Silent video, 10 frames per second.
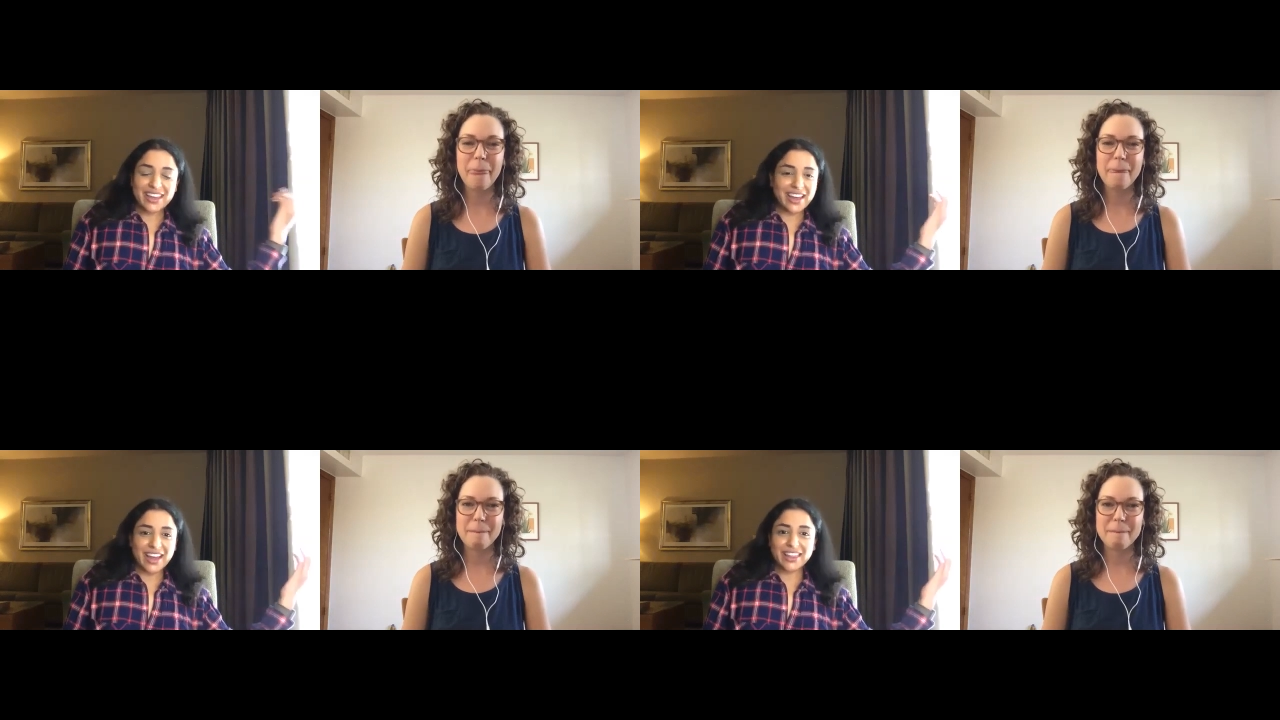
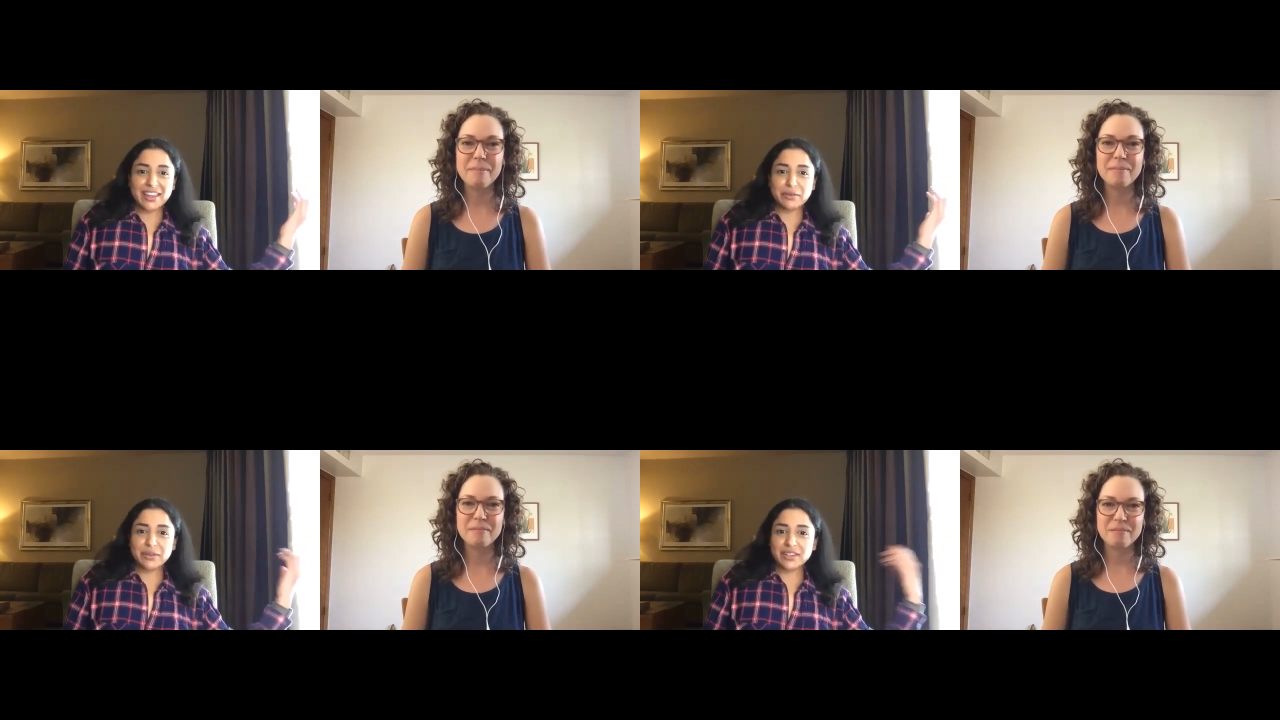Speaker 1: I
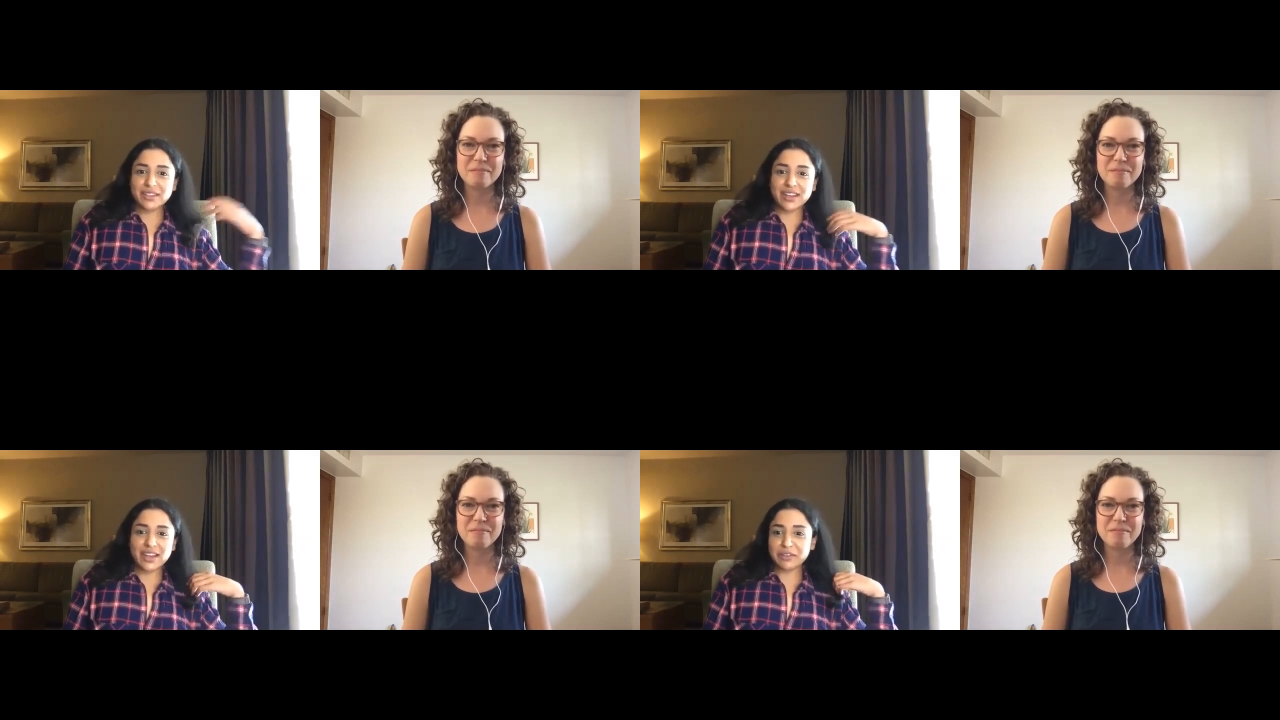think we
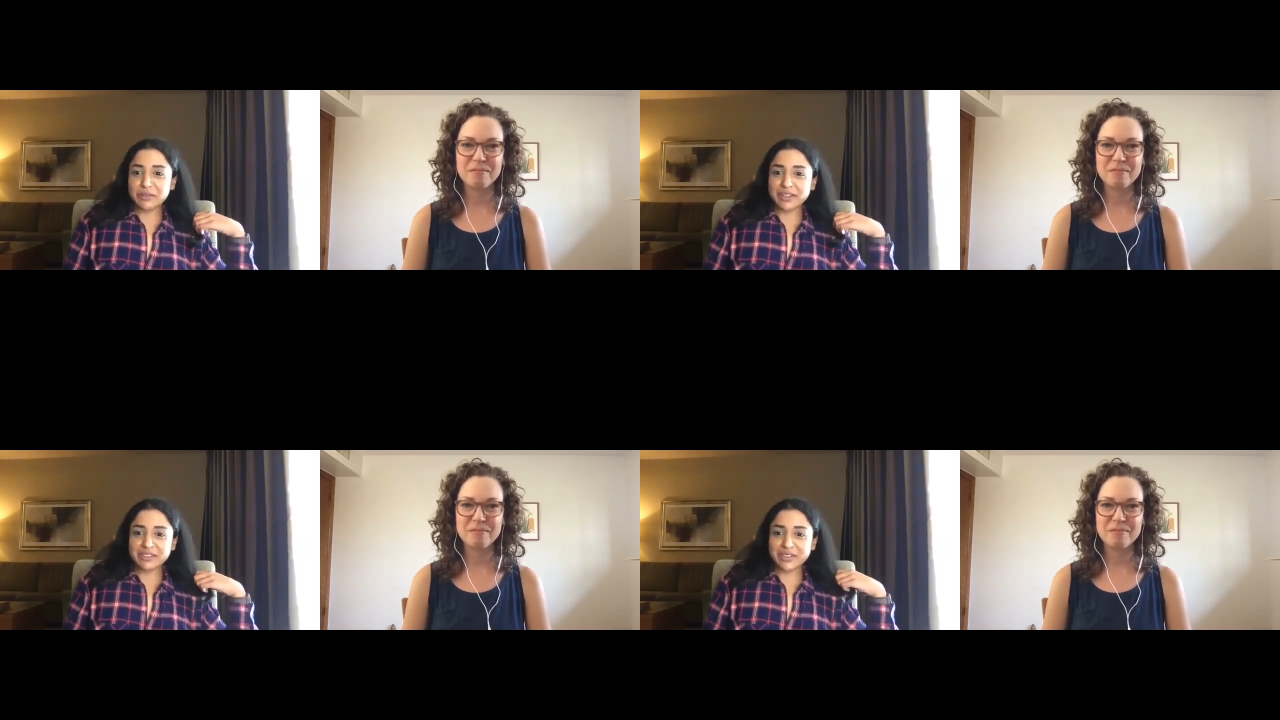should have
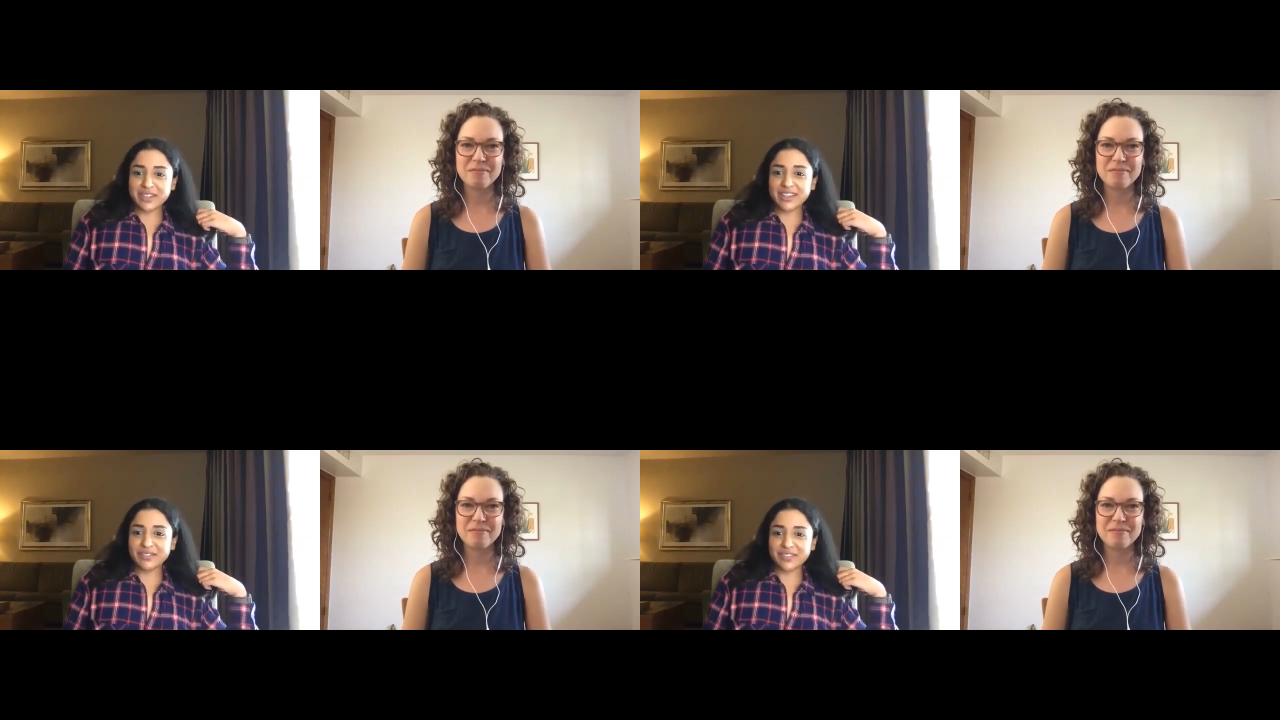a
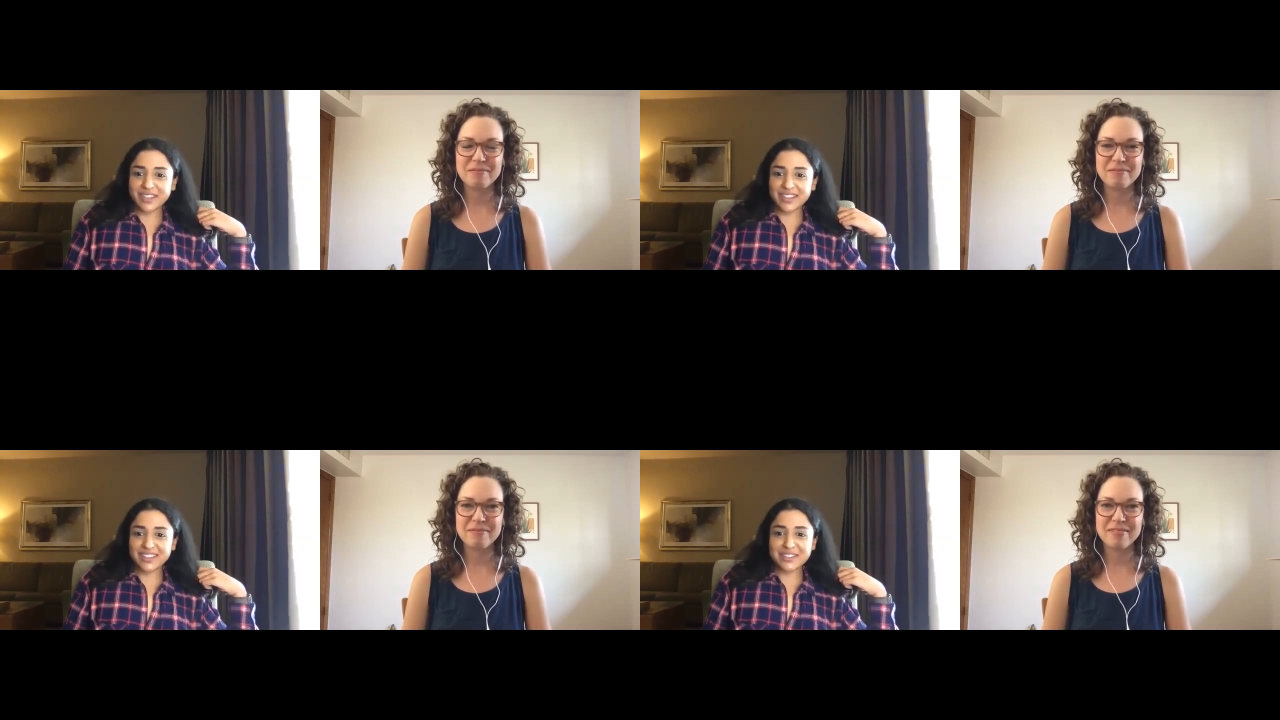retreat in
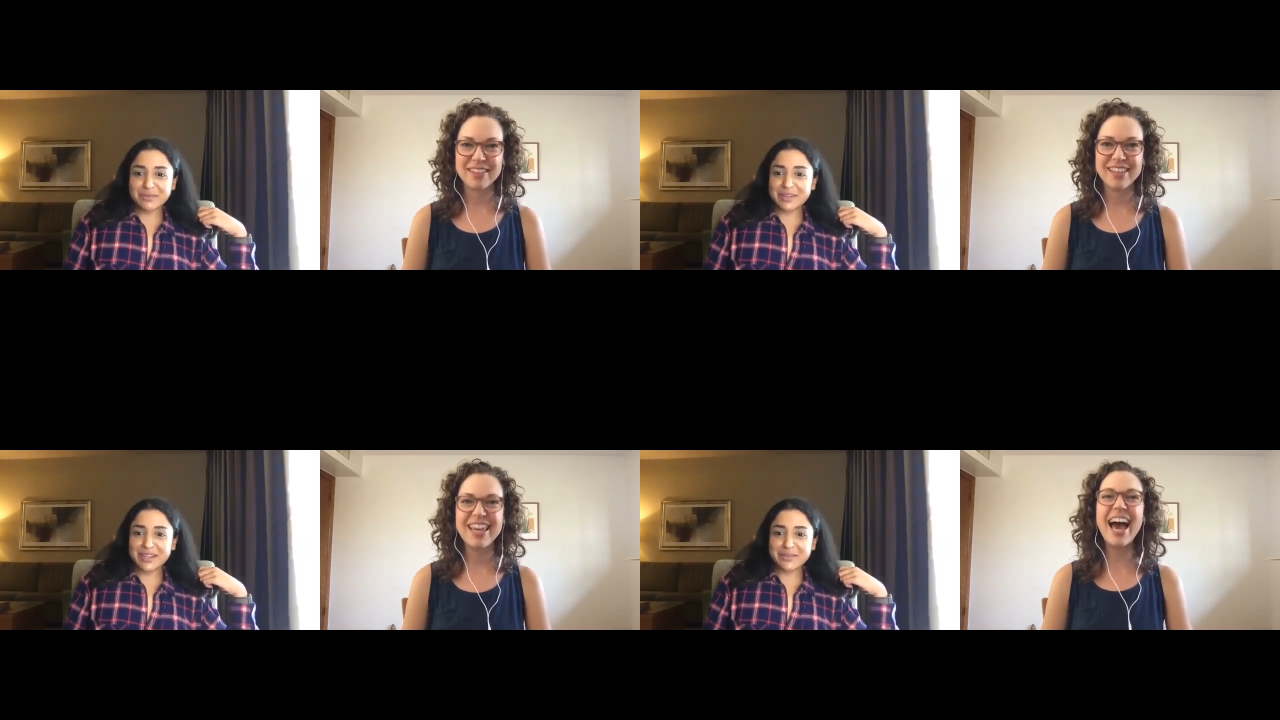Phoenix
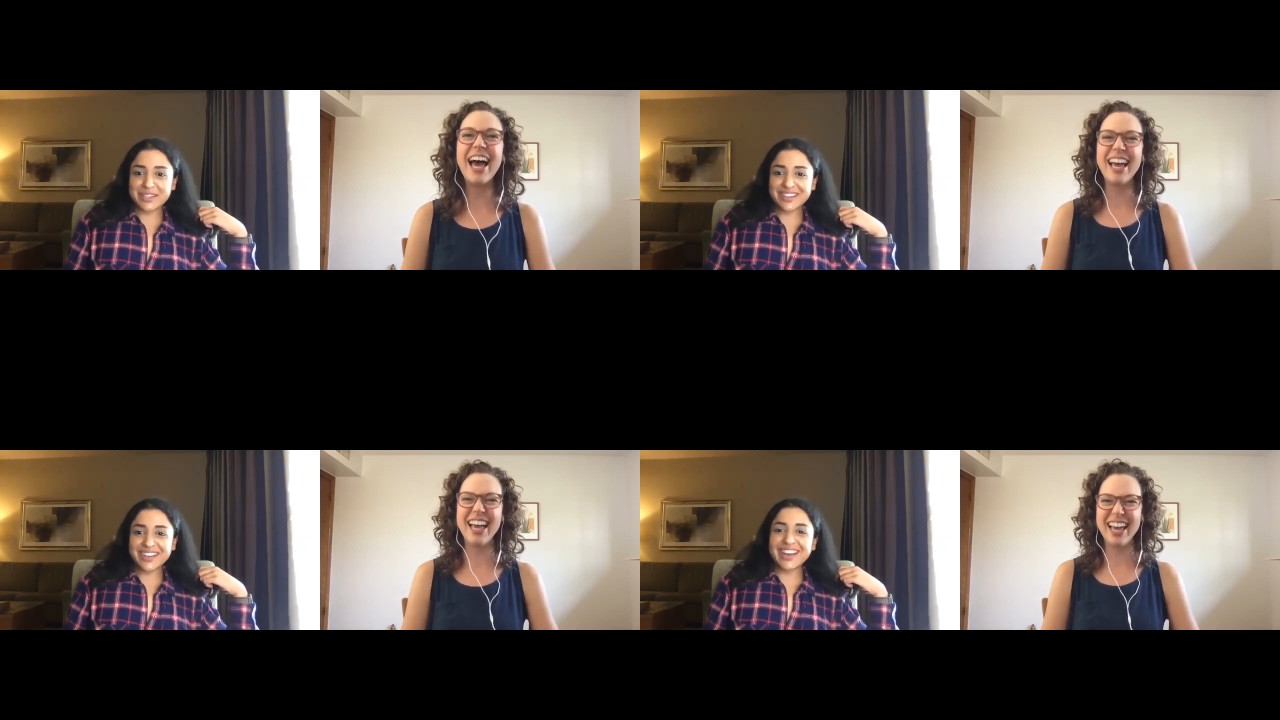sometime.
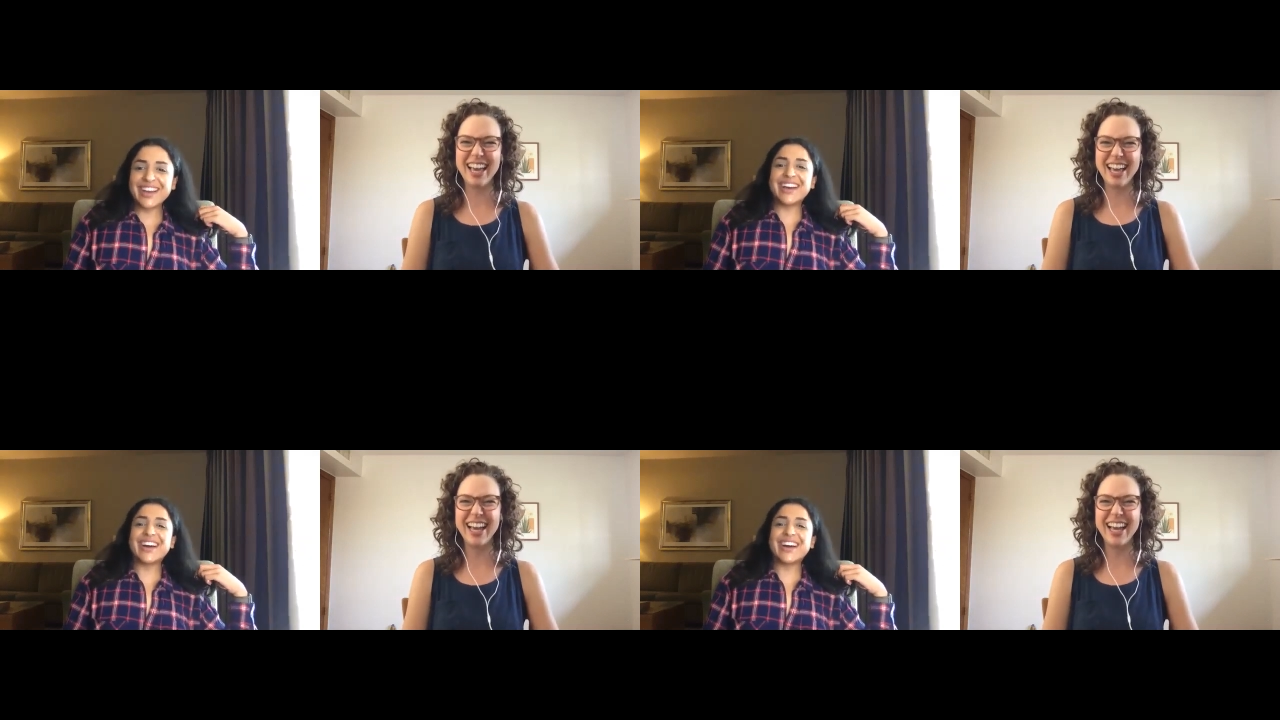Yeah.